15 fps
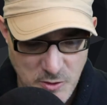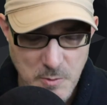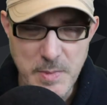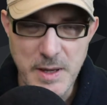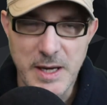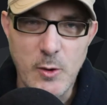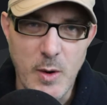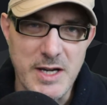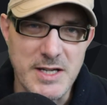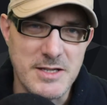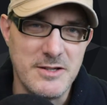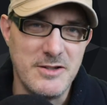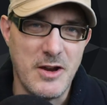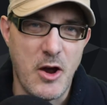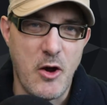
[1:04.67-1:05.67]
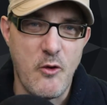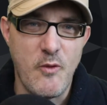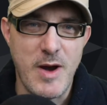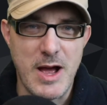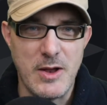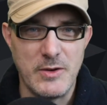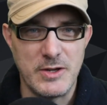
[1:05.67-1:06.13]
The big question
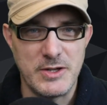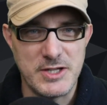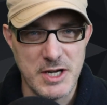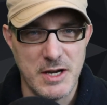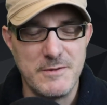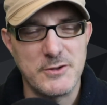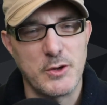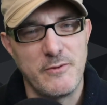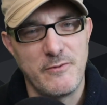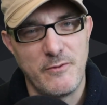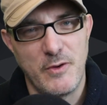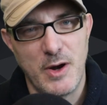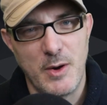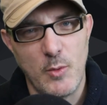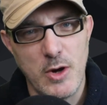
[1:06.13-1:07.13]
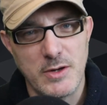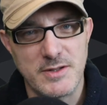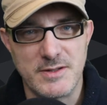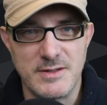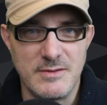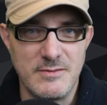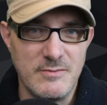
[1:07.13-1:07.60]
around JavaScript
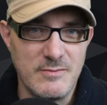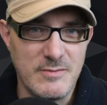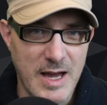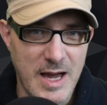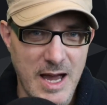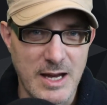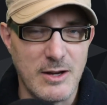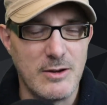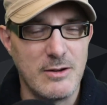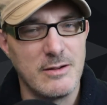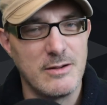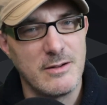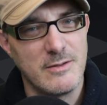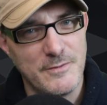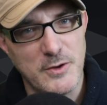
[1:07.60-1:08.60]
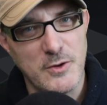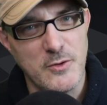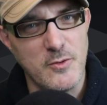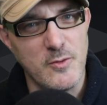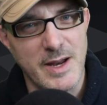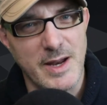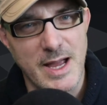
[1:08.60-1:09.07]
frameworks, Angular,
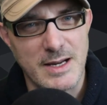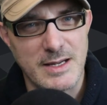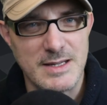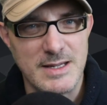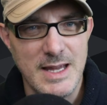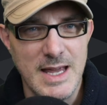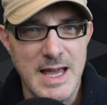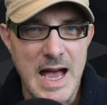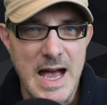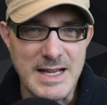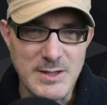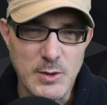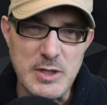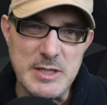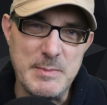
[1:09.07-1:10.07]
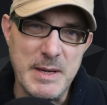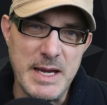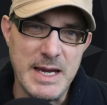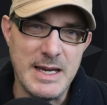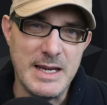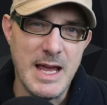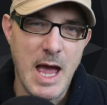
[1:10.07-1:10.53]
Vue, React, has always
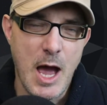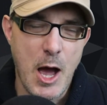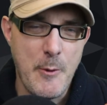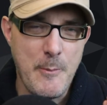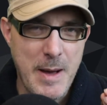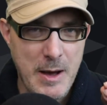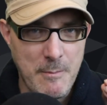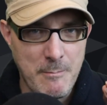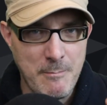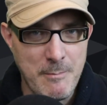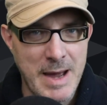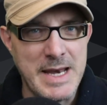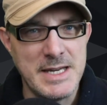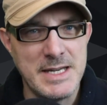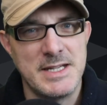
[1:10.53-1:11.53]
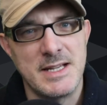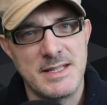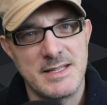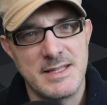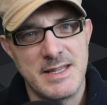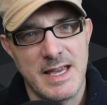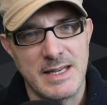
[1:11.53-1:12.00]
been about managing
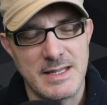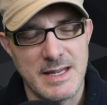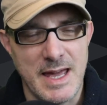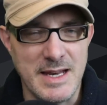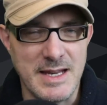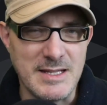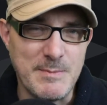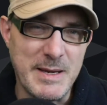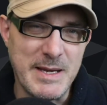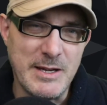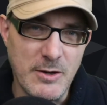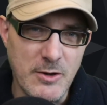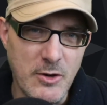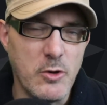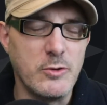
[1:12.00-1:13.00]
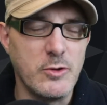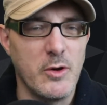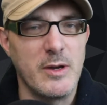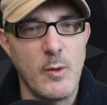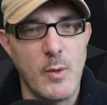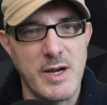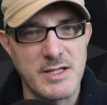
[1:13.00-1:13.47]
state, and it's been an
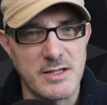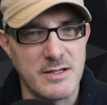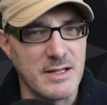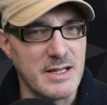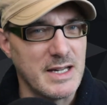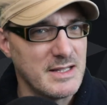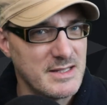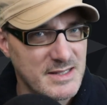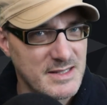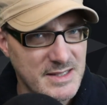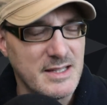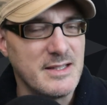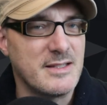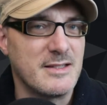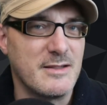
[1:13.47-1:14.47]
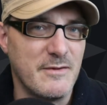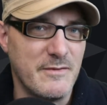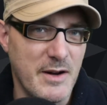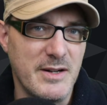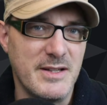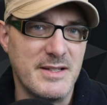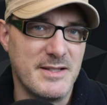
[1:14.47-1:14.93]
ongoing question since the
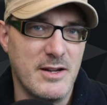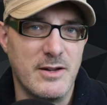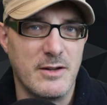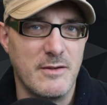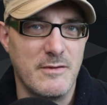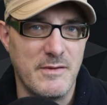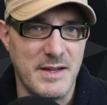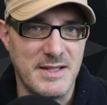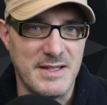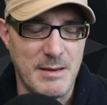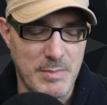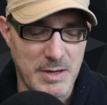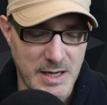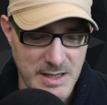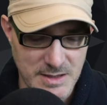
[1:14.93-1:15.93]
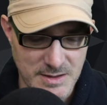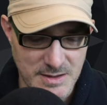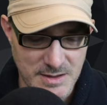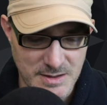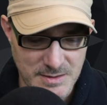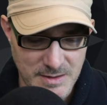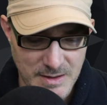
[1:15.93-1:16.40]
very start of these
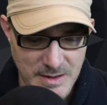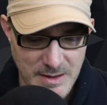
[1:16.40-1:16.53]
applications.